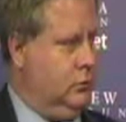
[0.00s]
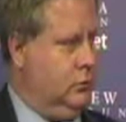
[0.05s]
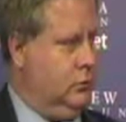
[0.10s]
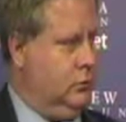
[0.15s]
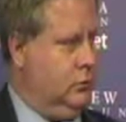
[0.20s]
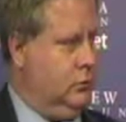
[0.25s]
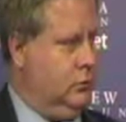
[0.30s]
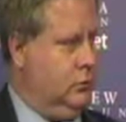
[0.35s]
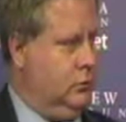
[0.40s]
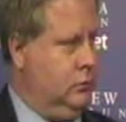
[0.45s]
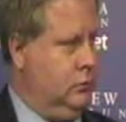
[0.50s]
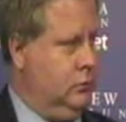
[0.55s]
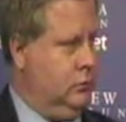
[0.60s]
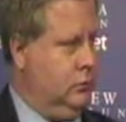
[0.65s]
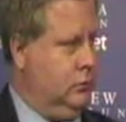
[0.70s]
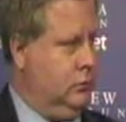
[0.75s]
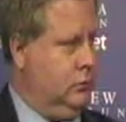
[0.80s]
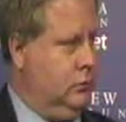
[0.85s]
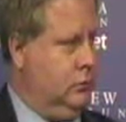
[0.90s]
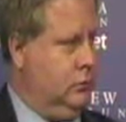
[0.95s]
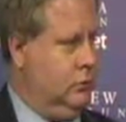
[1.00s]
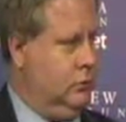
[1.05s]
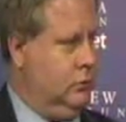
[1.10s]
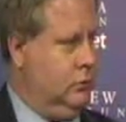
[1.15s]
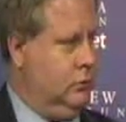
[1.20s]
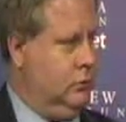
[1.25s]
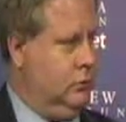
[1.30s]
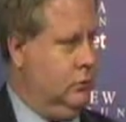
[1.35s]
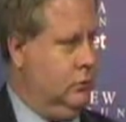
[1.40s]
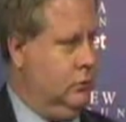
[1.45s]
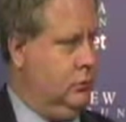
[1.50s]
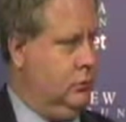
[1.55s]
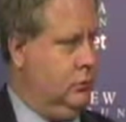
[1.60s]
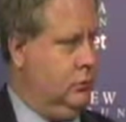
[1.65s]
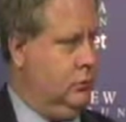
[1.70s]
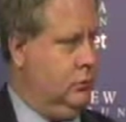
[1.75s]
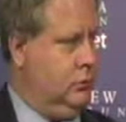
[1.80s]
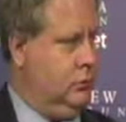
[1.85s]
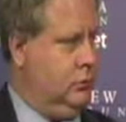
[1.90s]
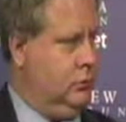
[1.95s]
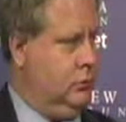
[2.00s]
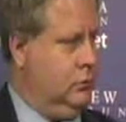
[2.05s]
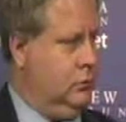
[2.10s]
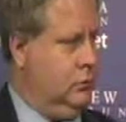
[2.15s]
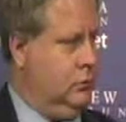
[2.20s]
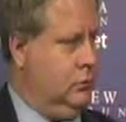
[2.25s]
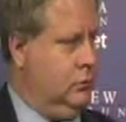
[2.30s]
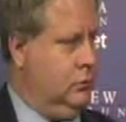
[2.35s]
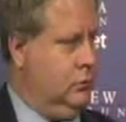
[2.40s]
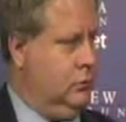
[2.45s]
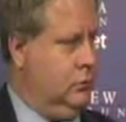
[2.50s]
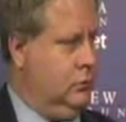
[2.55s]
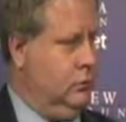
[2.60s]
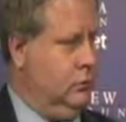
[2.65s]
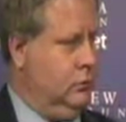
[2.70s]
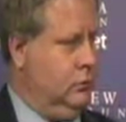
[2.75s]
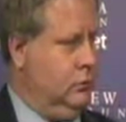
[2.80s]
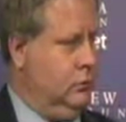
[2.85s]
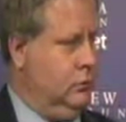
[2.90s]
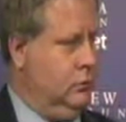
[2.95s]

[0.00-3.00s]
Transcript: The person shown says nothing.